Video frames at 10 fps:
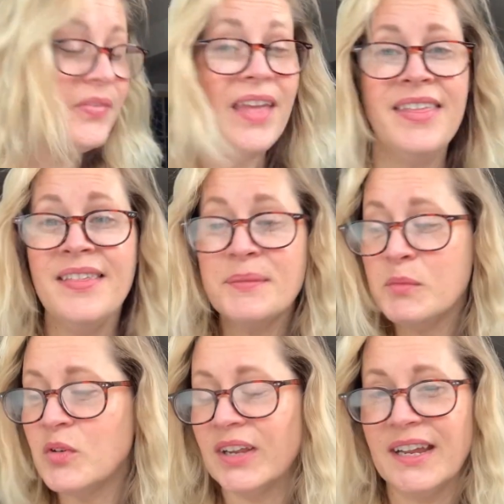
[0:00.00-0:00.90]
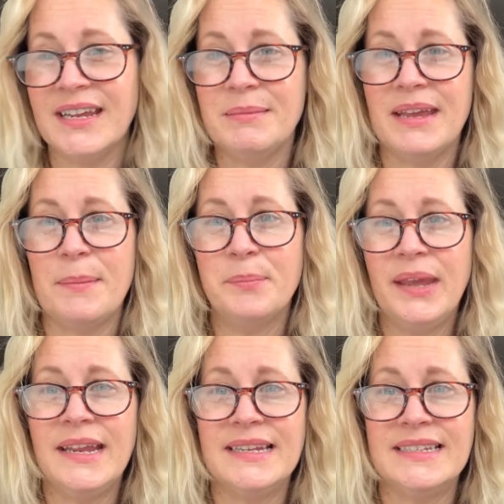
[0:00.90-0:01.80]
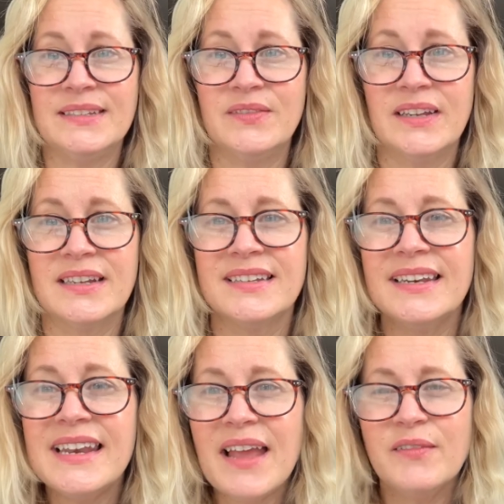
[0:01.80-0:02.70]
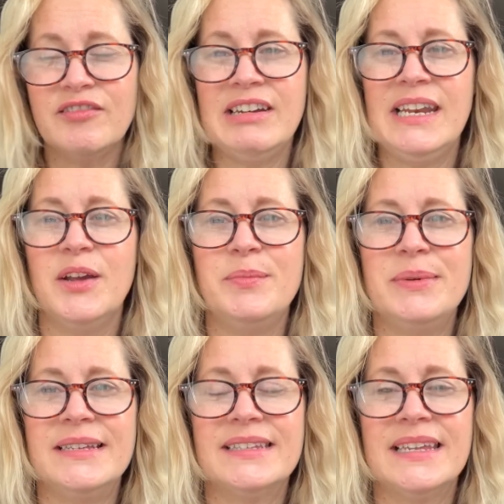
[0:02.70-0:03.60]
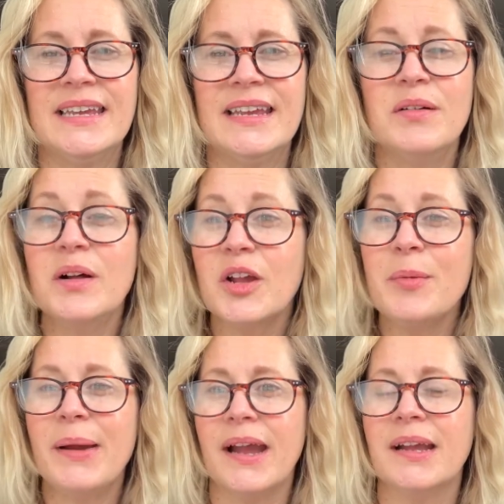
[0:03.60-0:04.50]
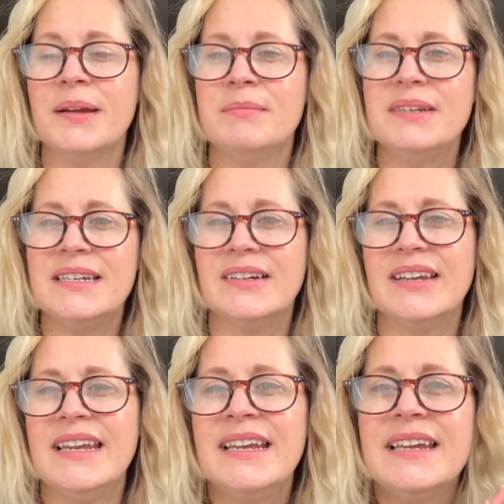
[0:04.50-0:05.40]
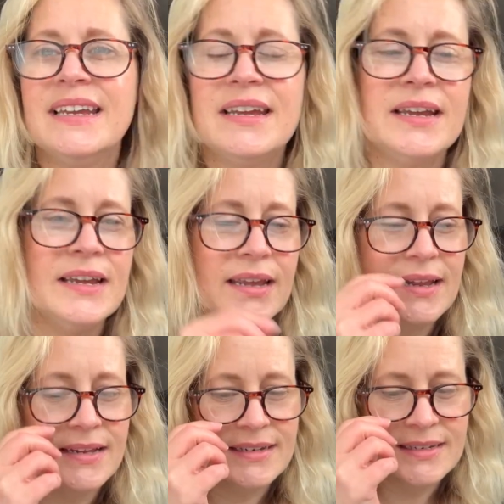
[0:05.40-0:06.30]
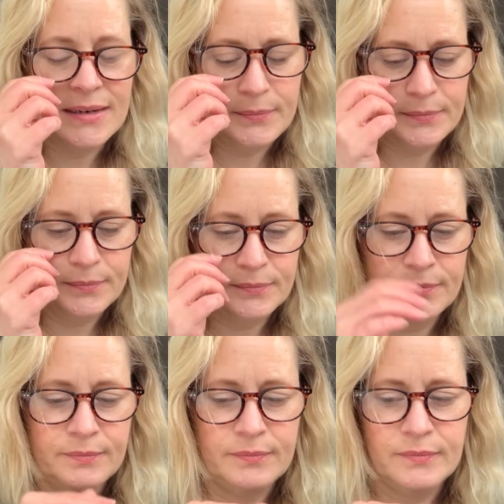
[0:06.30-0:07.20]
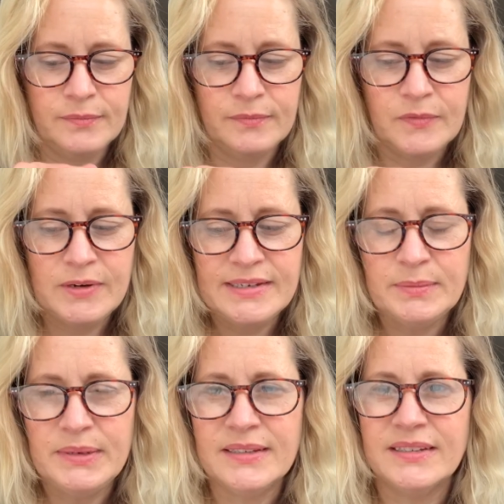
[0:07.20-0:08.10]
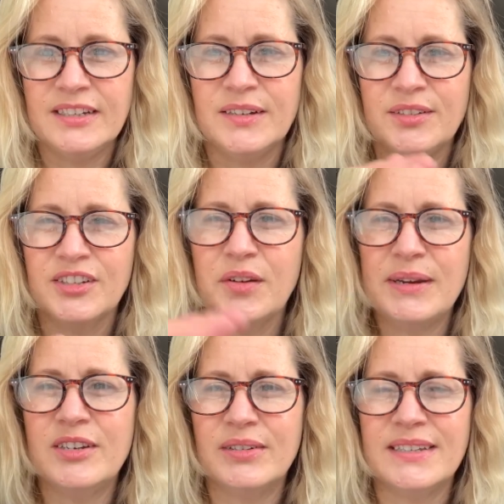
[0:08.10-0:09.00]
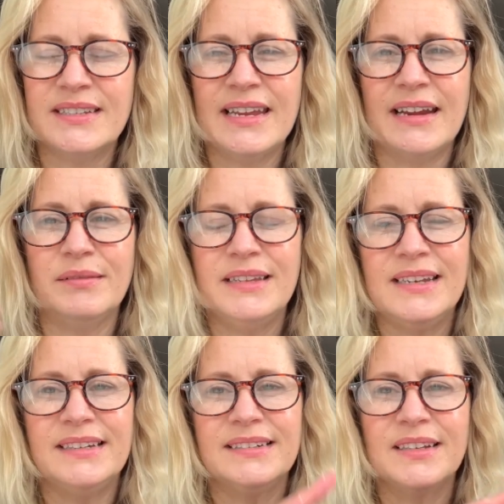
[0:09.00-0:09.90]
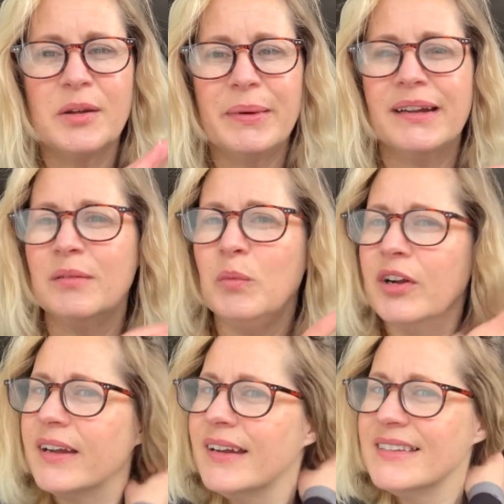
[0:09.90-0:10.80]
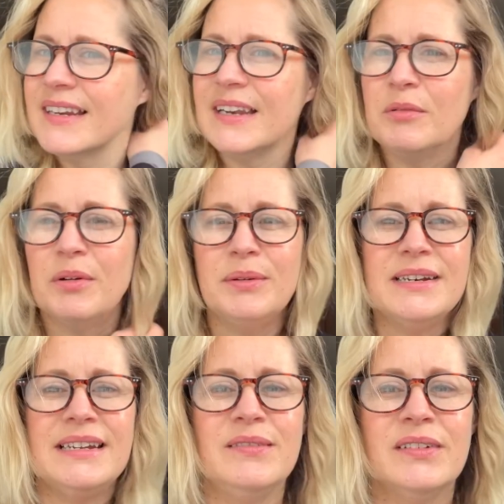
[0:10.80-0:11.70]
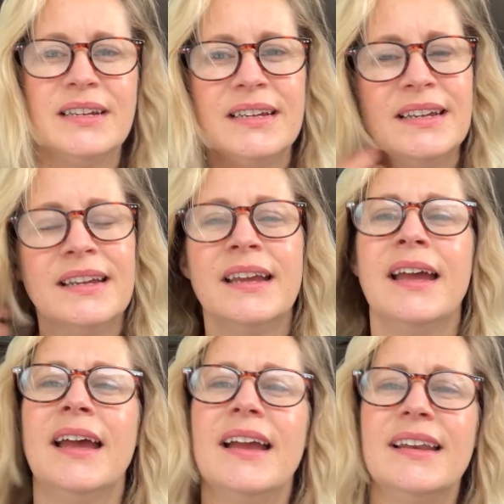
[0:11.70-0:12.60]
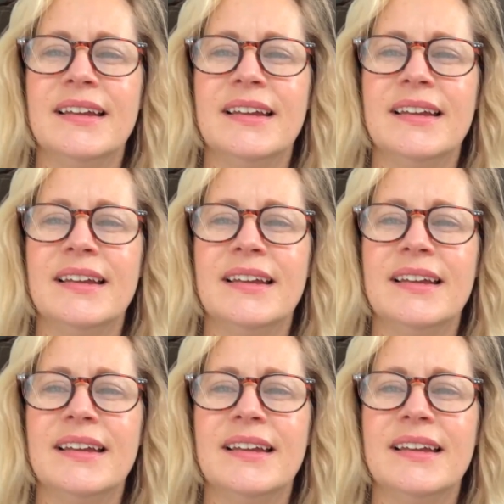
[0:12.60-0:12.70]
and then this morning I keep getting pings of like, because I'd left really low bids thinking, oh, I'll go back Monday night and raise the bids, you know, show interest now and then go back and work out exactly what I want to leave. And I